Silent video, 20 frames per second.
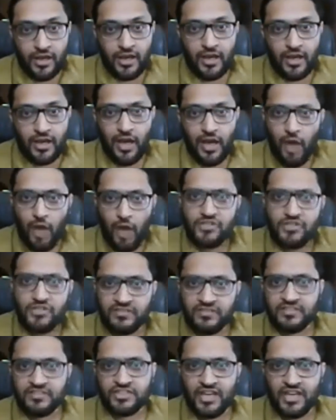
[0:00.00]
how much
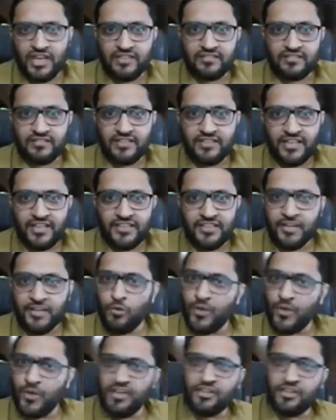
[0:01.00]
is the chance that
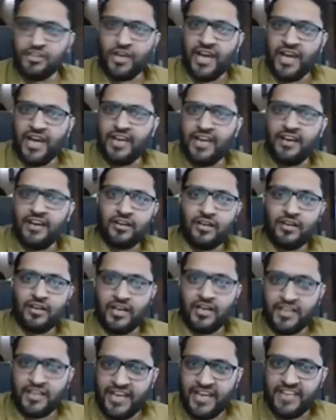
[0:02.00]
you can try a,
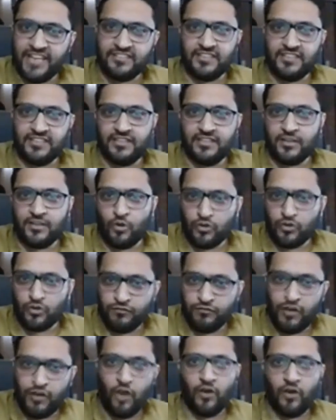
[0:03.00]
a case in the court
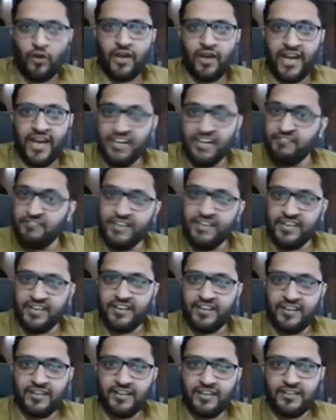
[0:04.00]
of law and
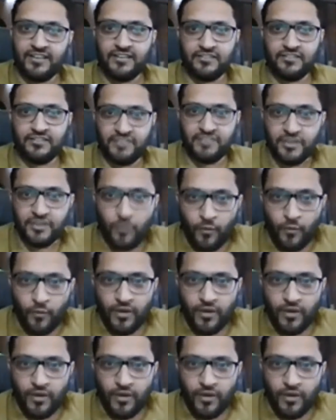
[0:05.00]
win? Zero.